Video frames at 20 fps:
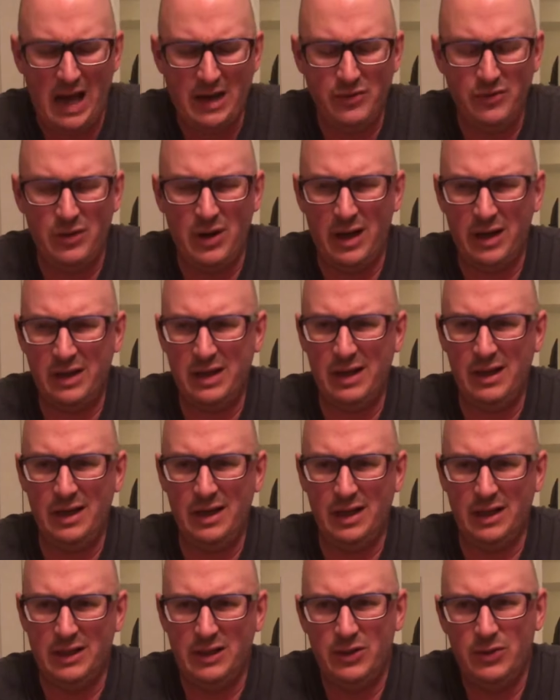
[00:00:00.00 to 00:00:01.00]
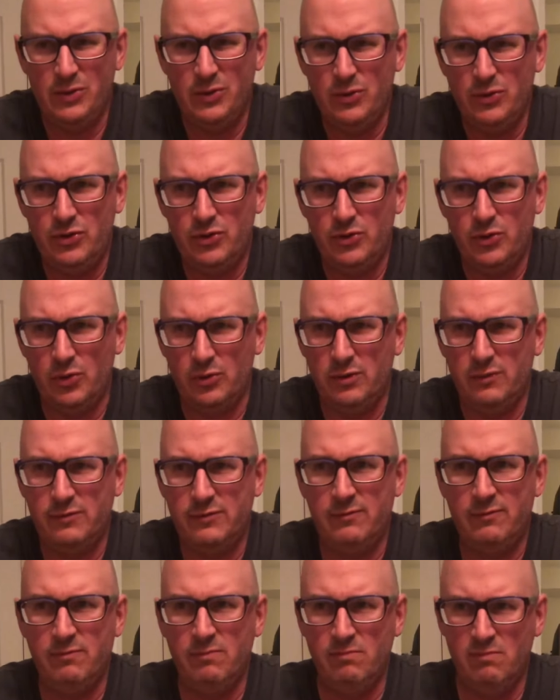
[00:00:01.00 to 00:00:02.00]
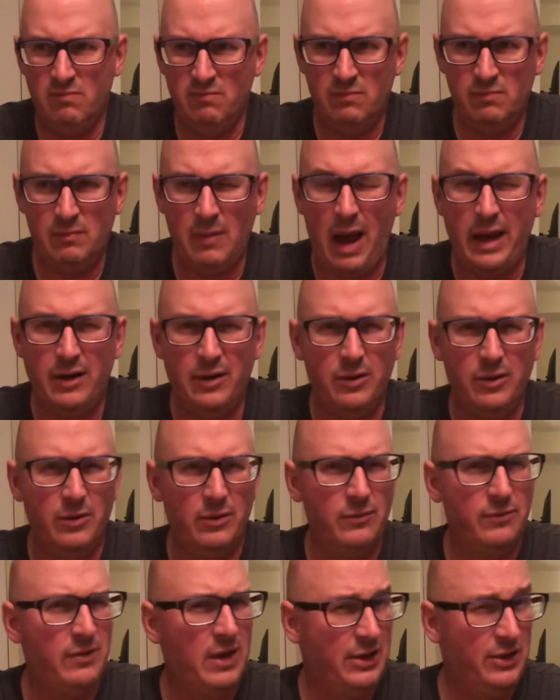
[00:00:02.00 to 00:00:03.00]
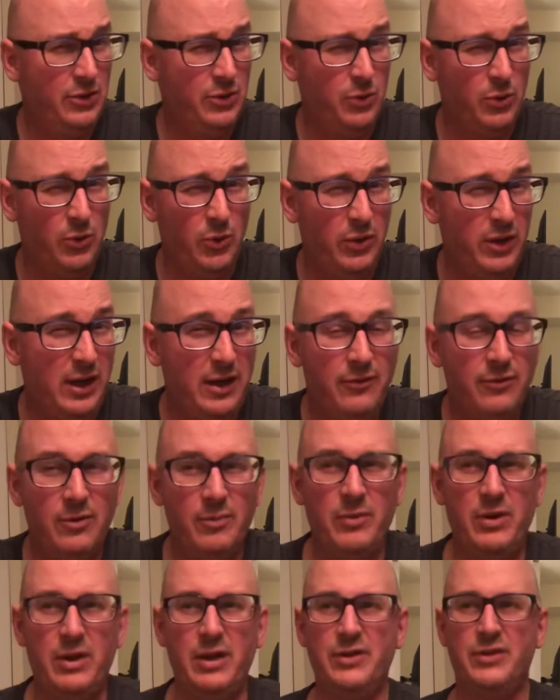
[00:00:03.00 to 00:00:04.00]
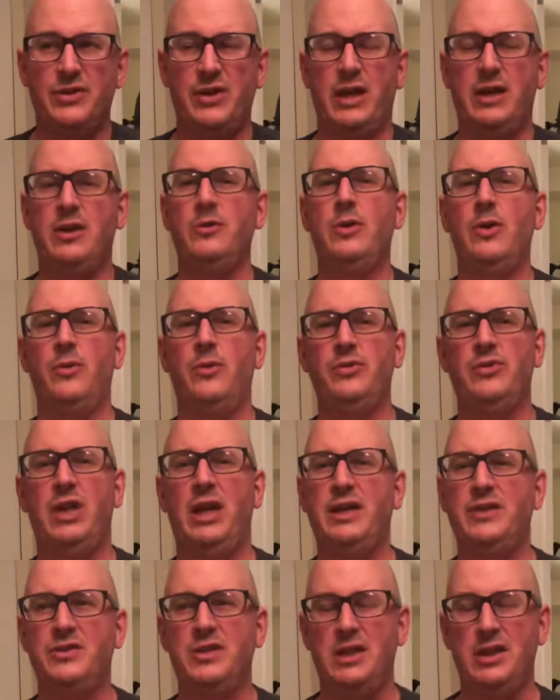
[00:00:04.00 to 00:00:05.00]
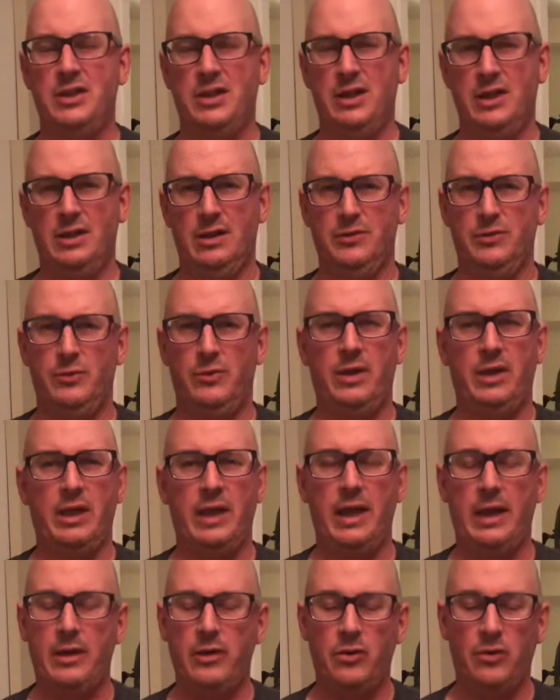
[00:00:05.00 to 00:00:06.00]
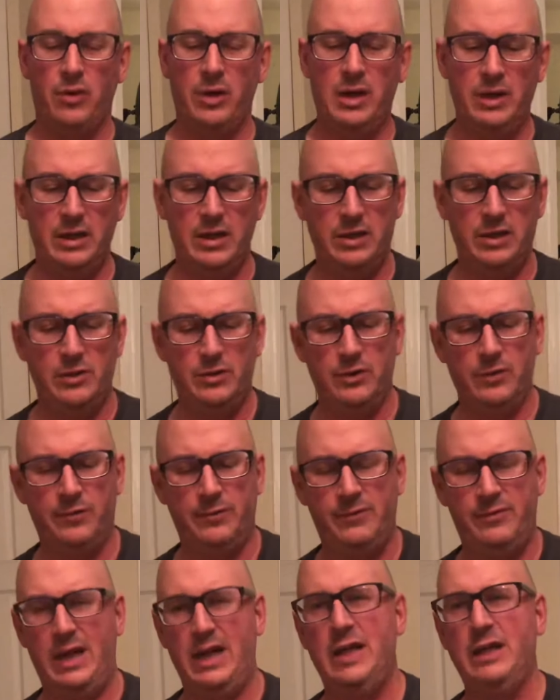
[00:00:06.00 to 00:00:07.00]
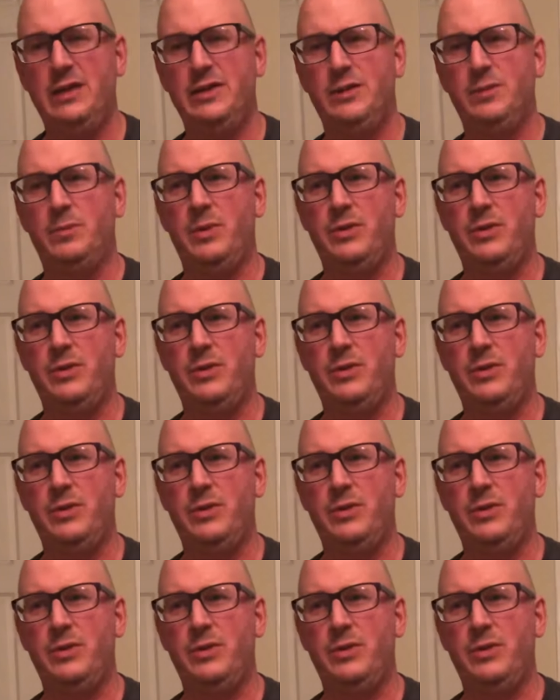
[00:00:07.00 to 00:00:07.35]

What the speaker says: do not get a huge sort of, vegetal hit from this. Like you don't taste anything that's really like green and in your face, but